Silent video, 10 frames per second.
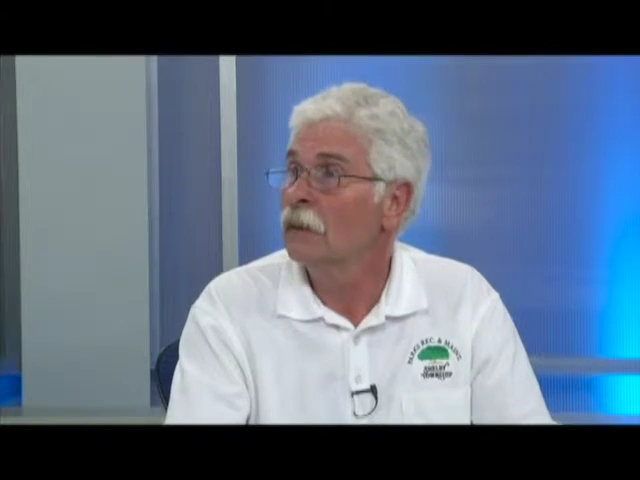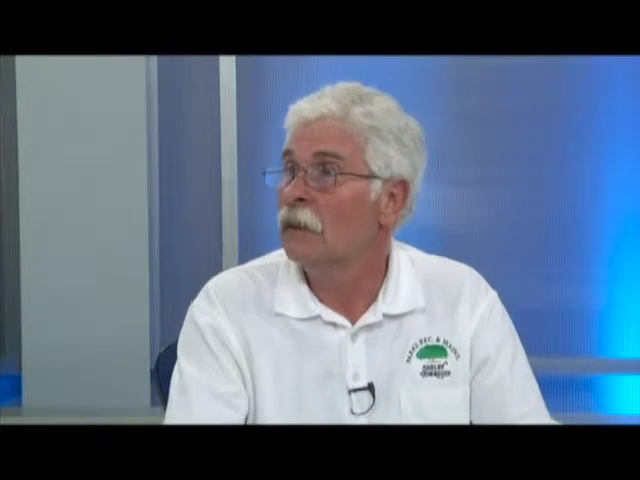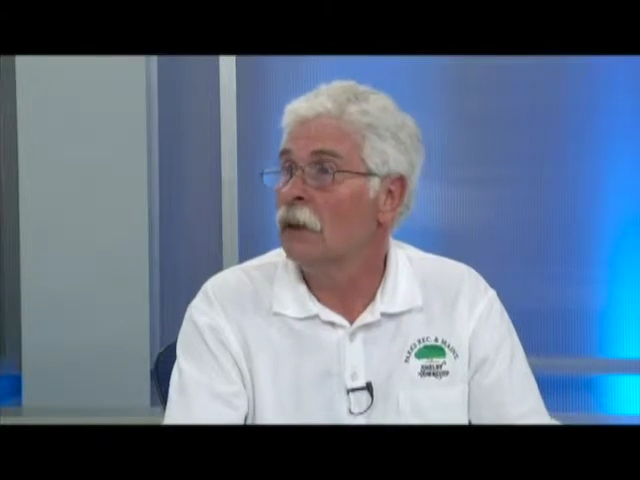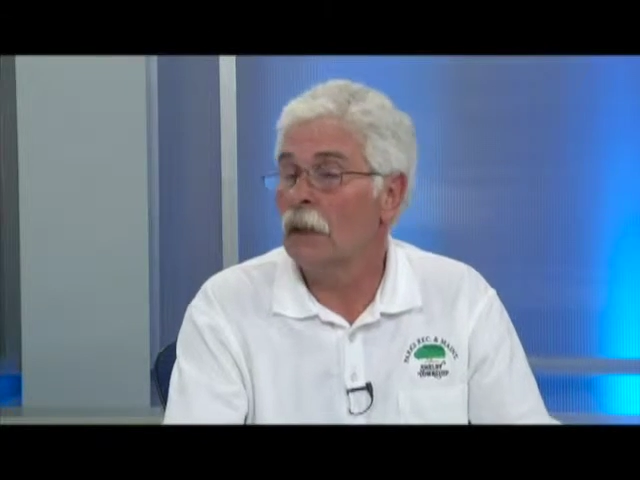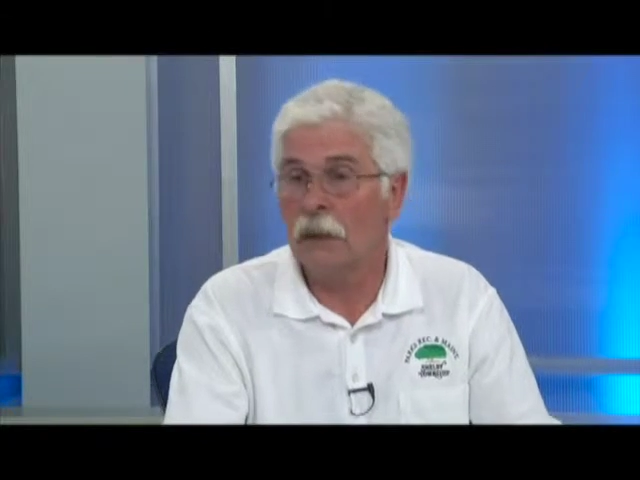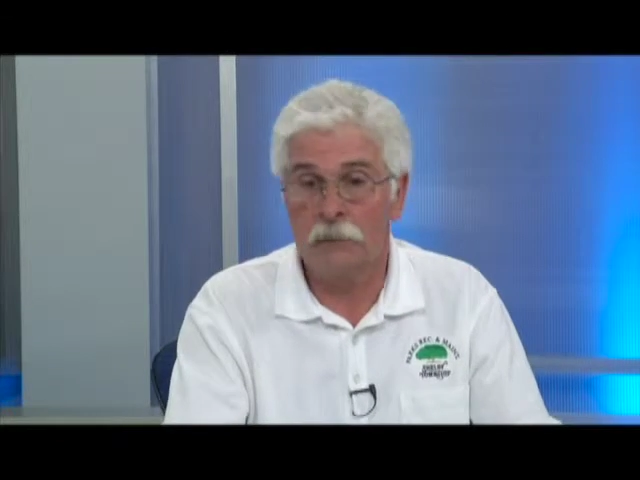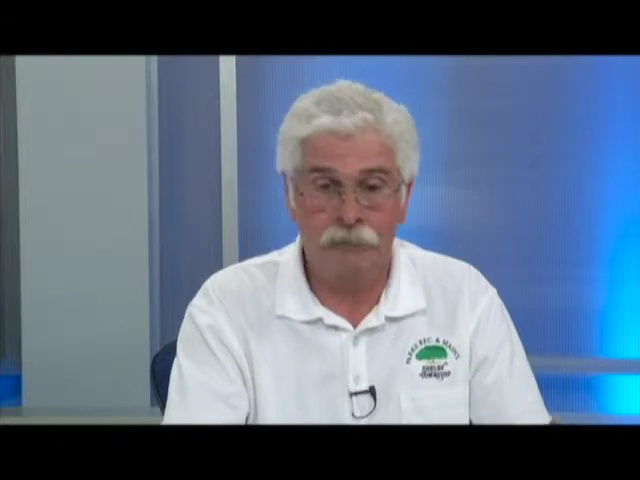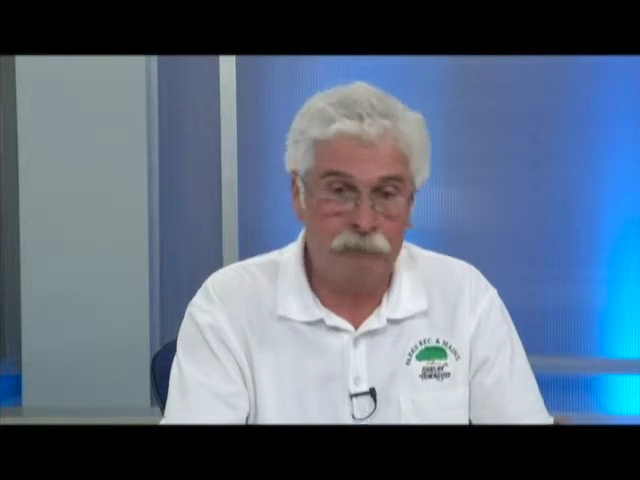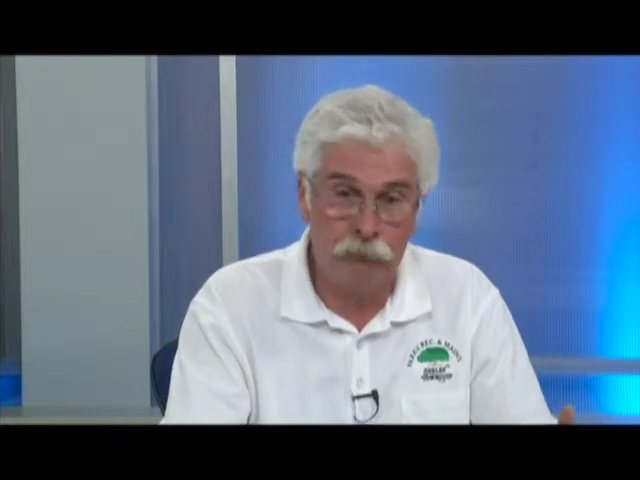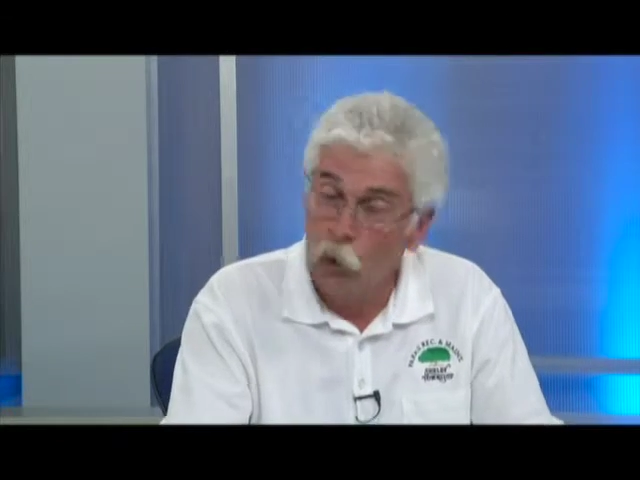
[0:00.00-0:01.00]

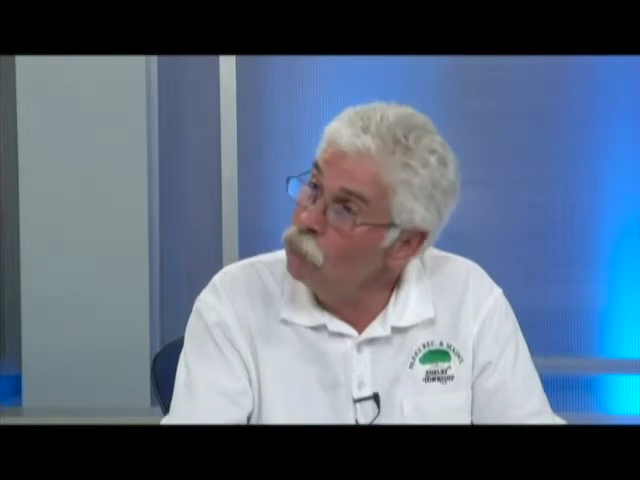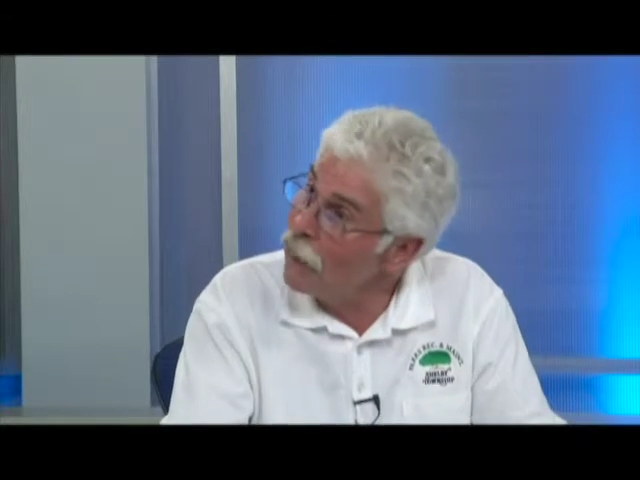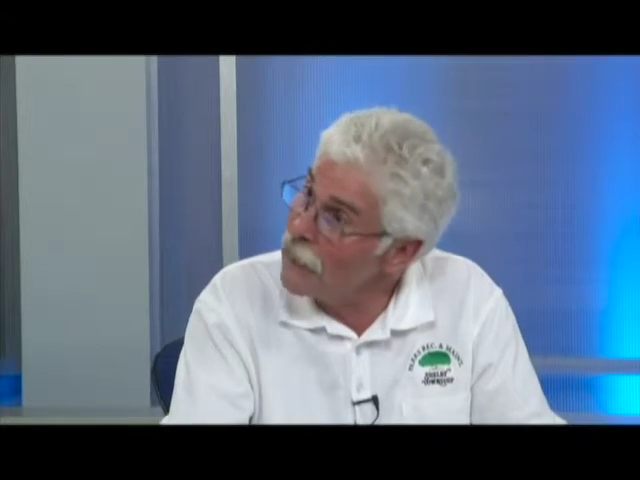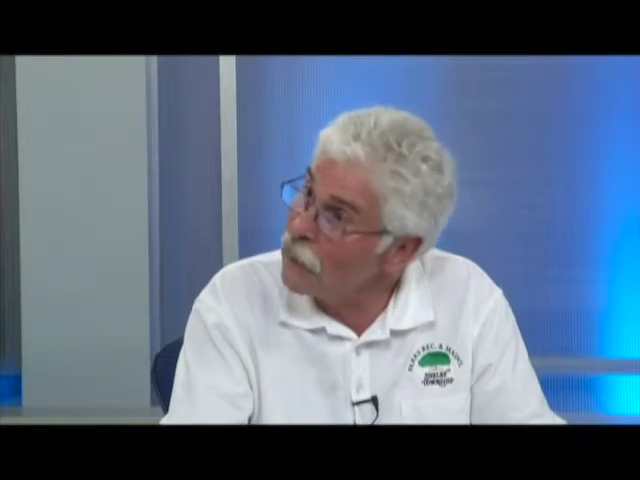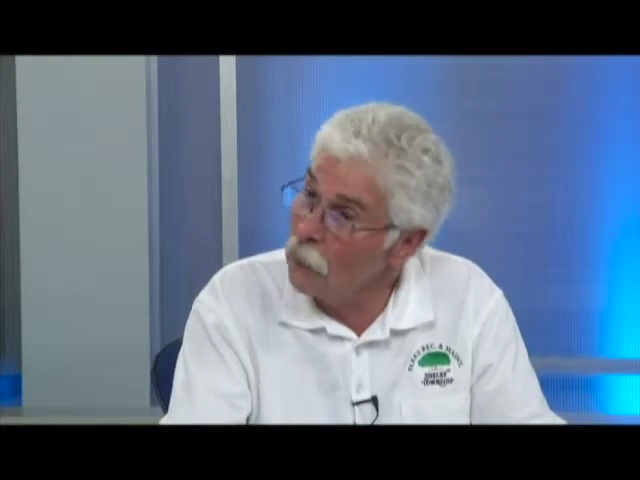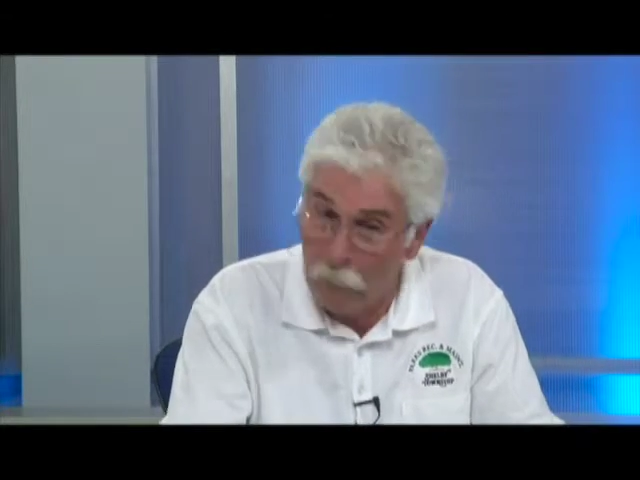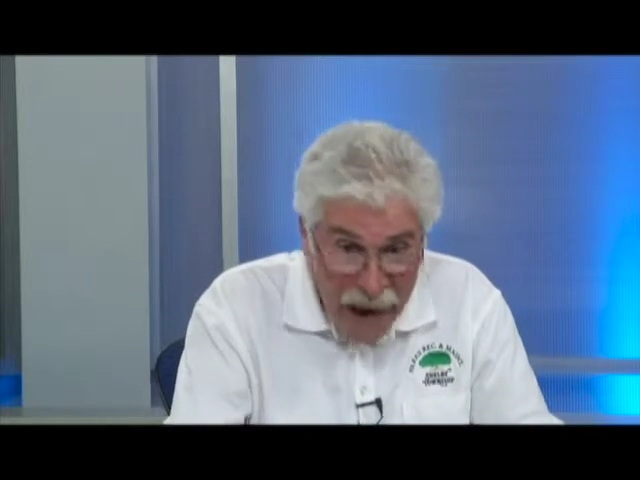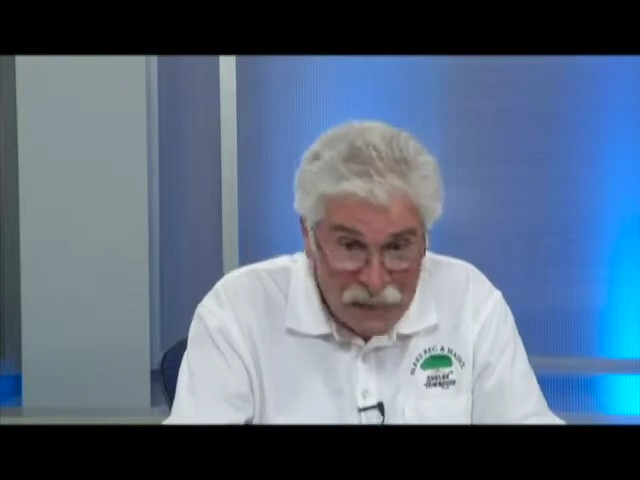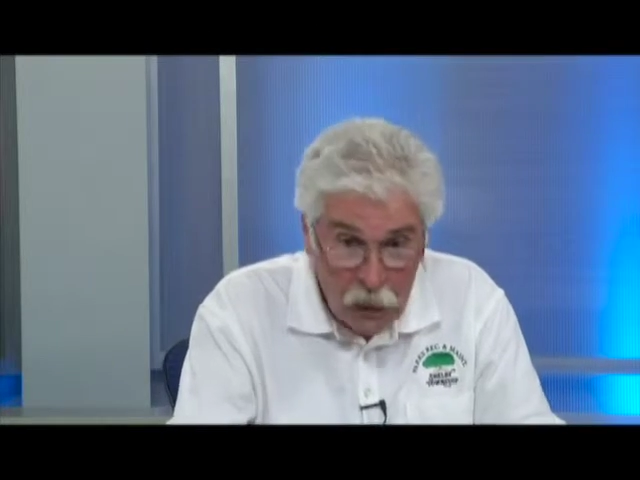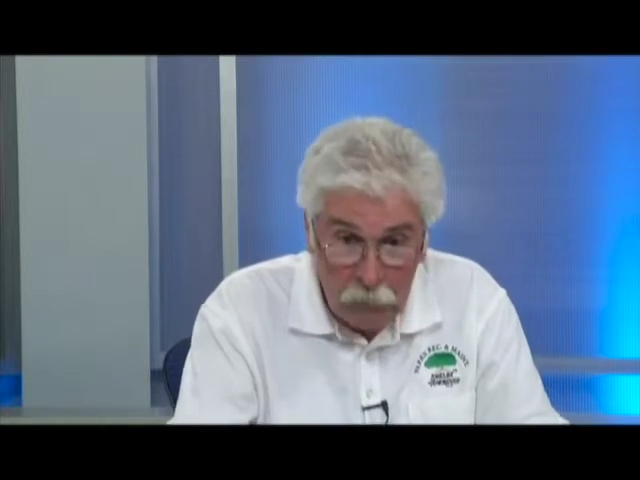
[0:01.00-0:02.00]
broom making,
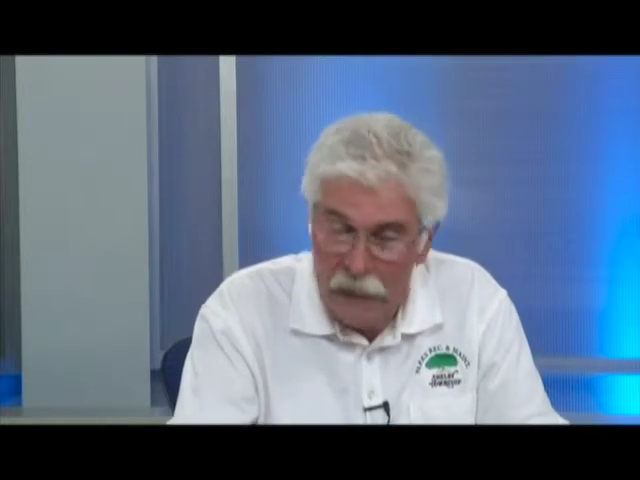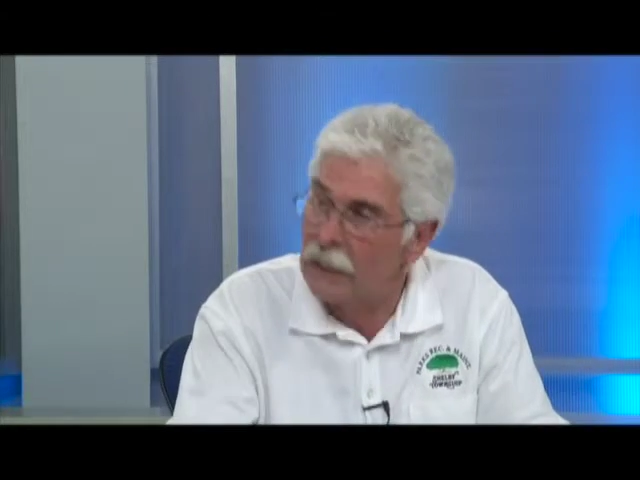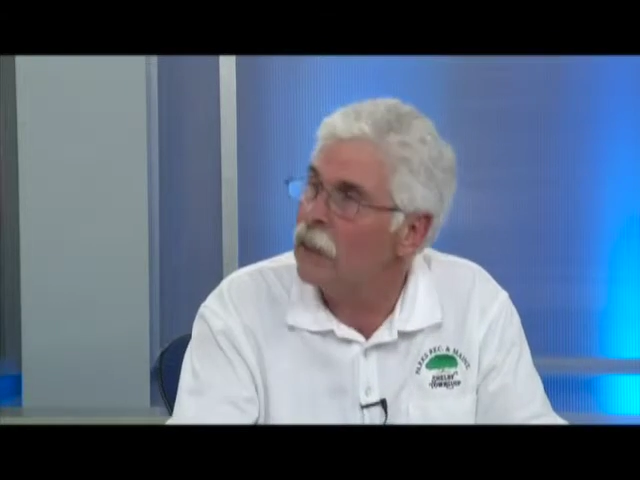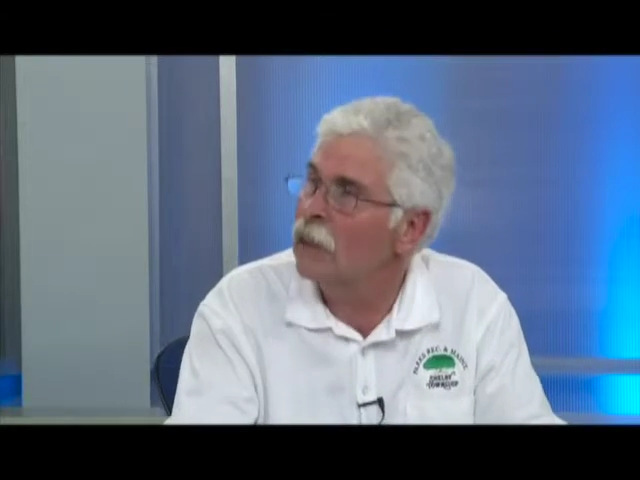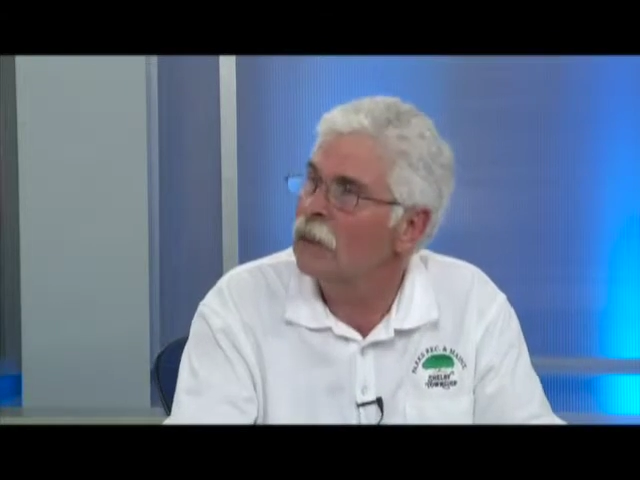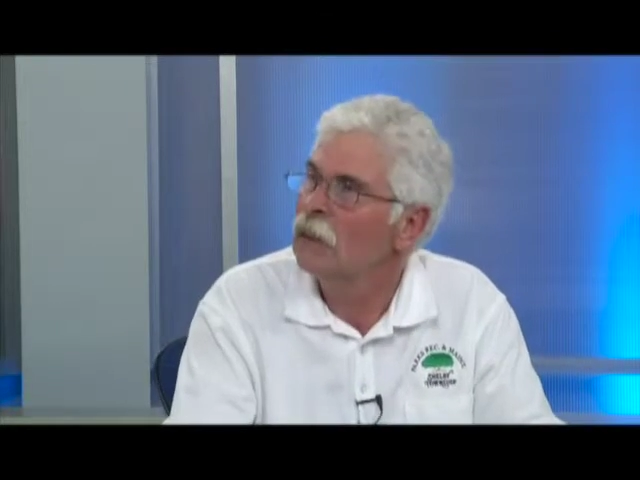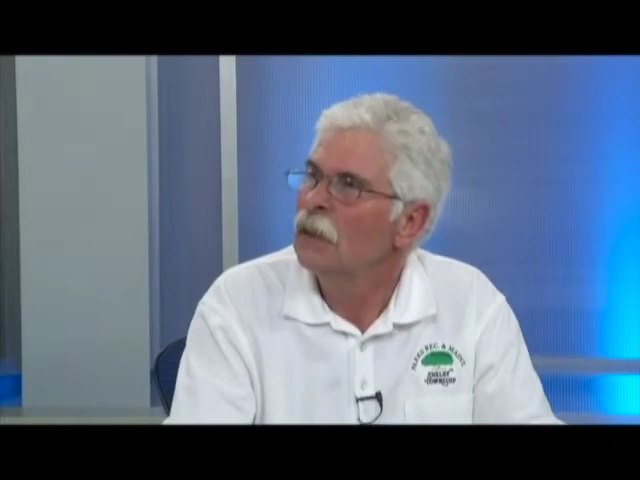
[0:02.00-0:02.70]
basket making,